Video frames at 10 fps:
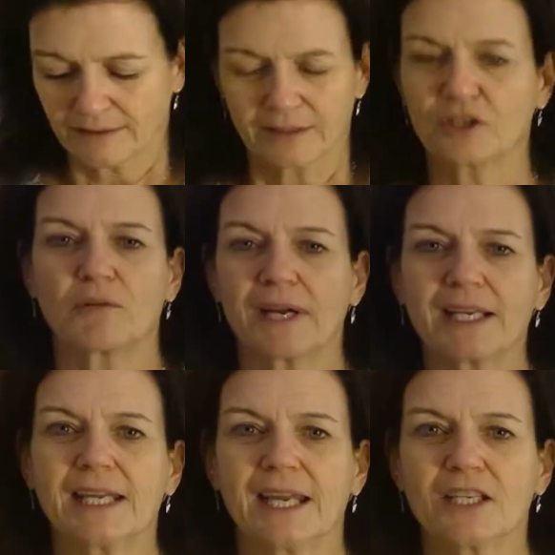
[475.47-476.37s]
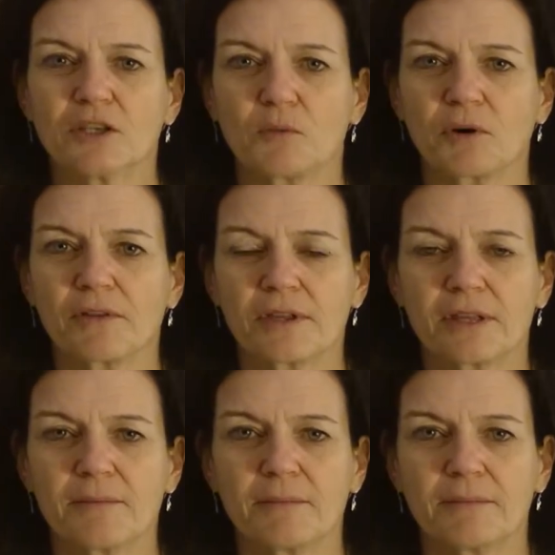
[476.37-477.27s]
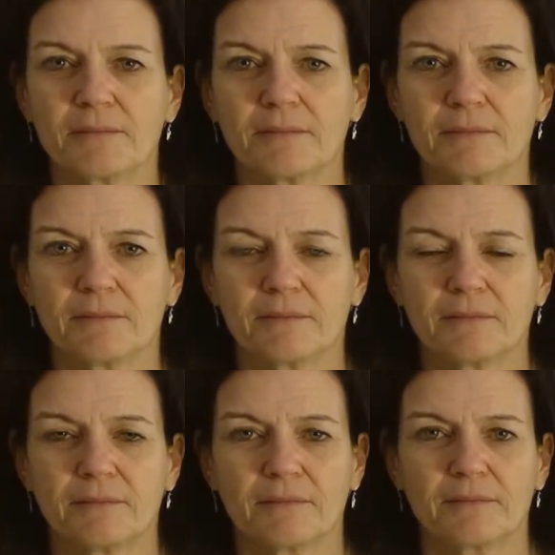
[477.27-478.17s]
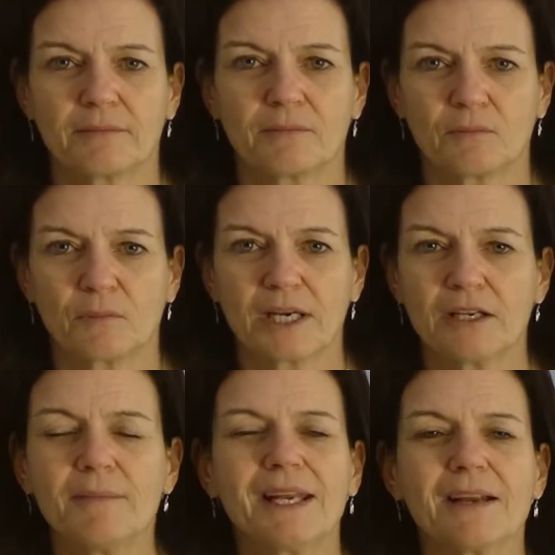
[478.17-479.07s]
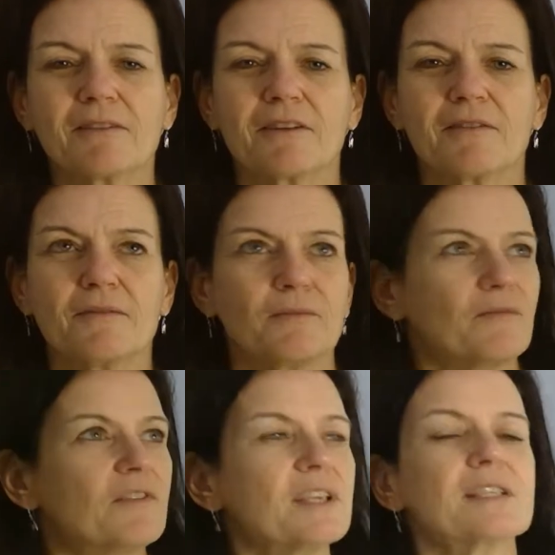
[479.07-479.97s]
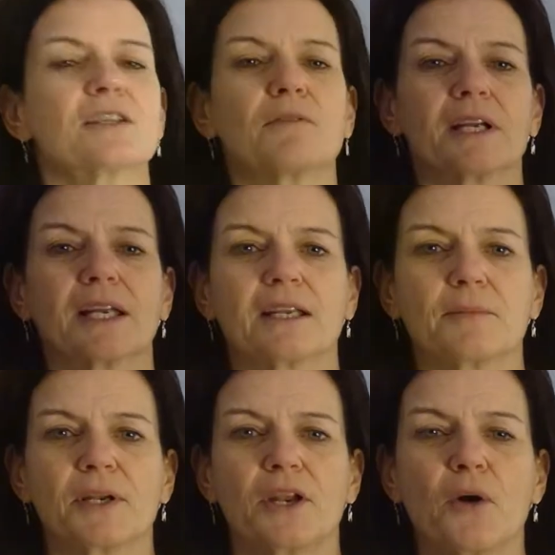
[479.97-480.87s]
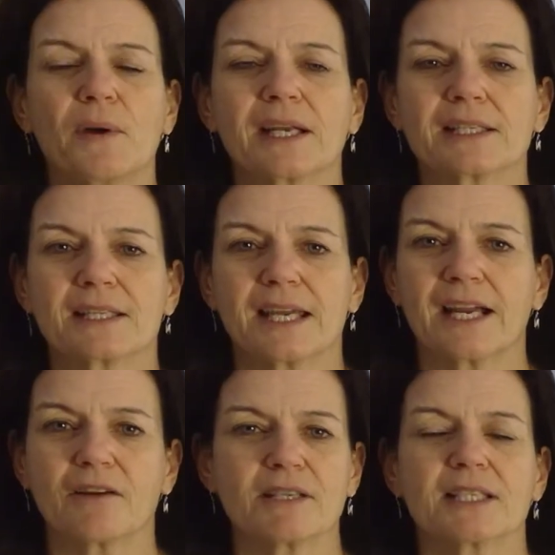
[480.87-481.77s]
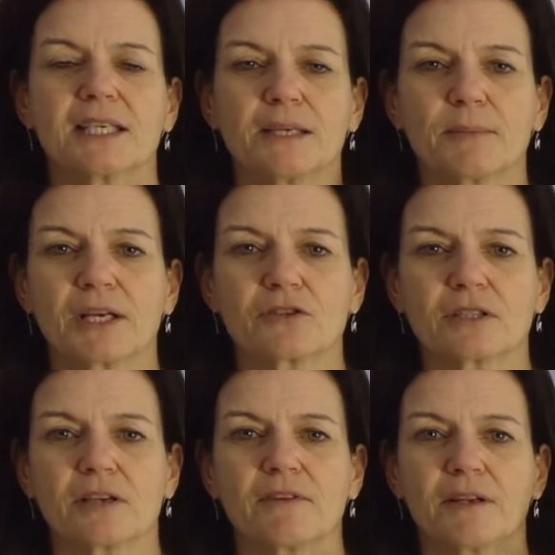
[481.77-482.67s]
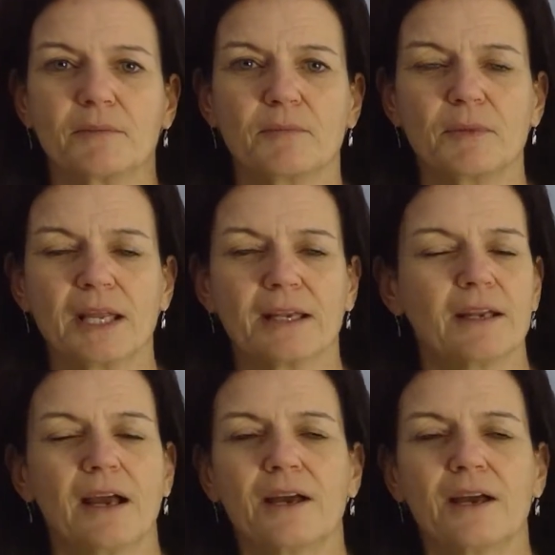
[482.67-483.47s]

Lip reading: the Grand Canyon worth to them, right? You may never even visit the Grand Canyon, but knowing it's there and seeing pictures of it and